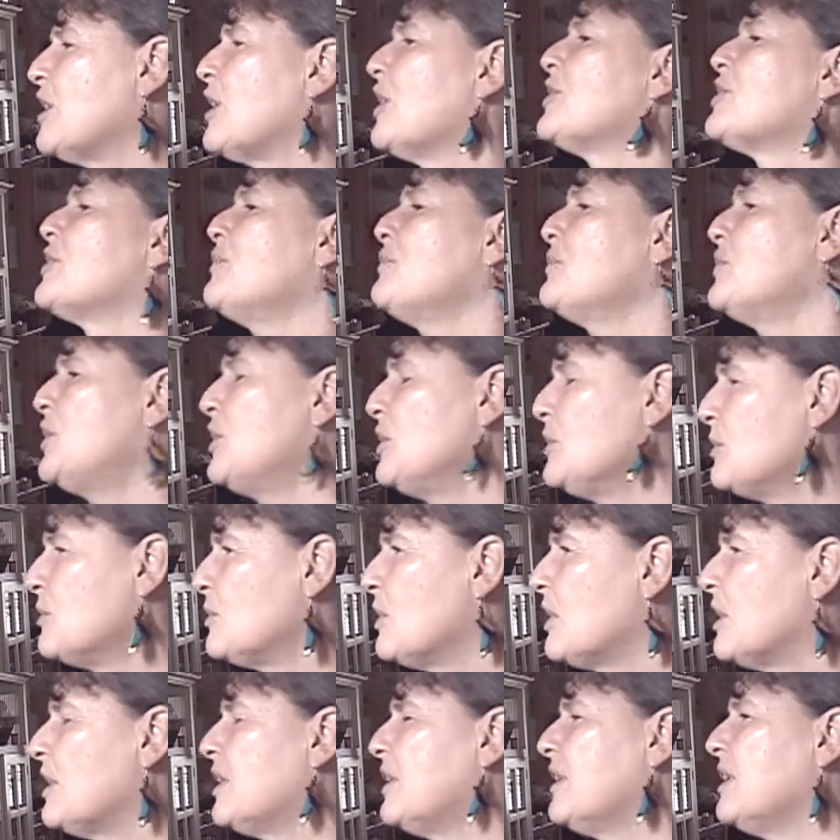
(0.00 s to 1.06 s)
lot of
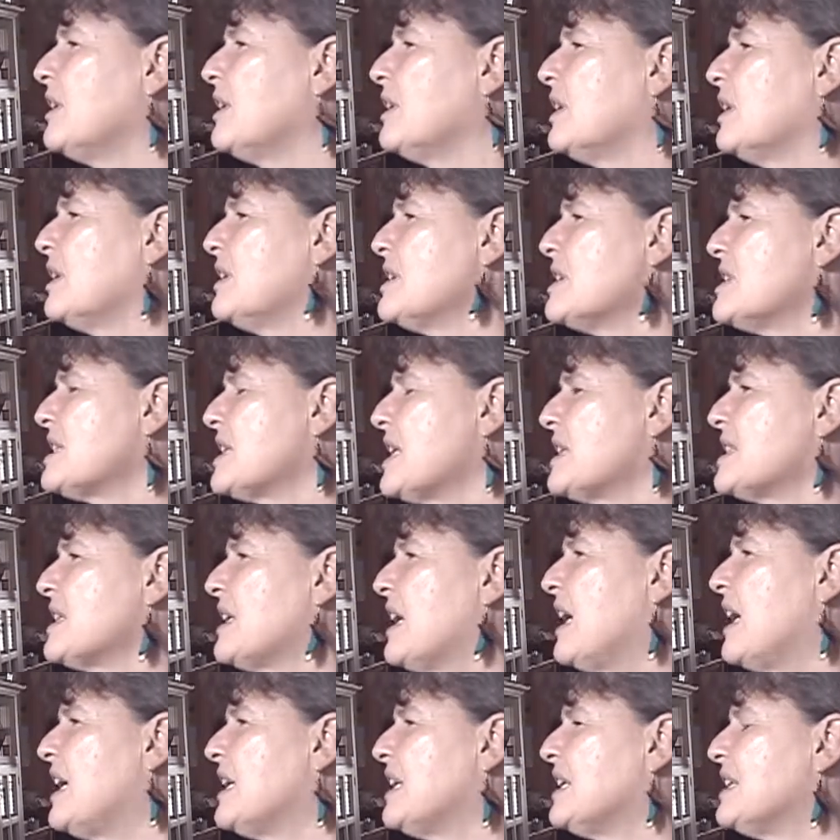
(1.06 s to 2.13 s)
fuel in the
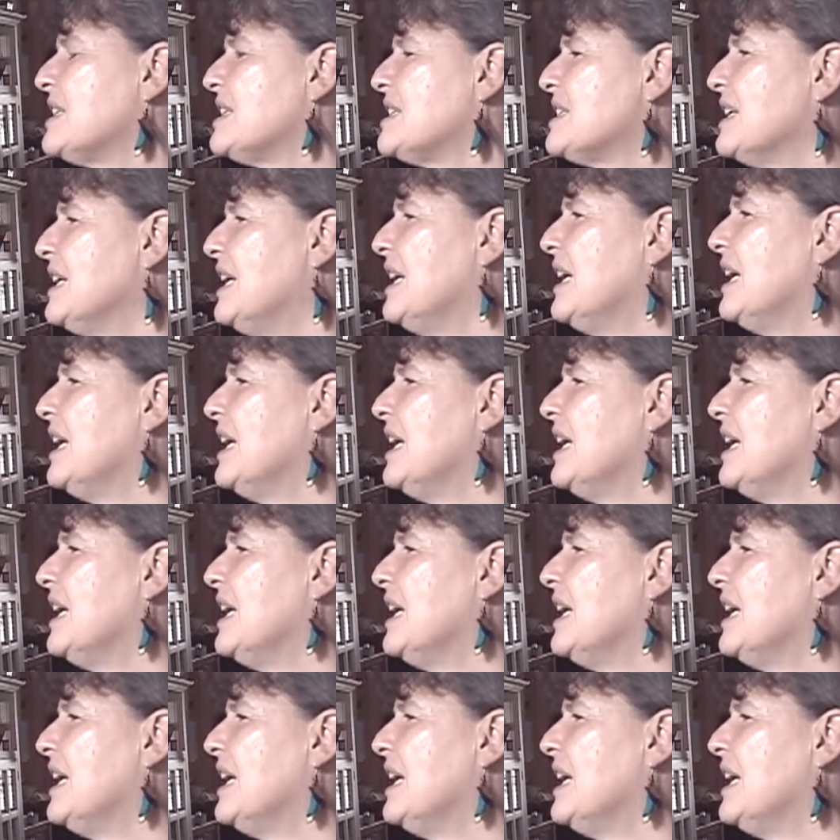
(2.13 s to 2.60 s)
satellite,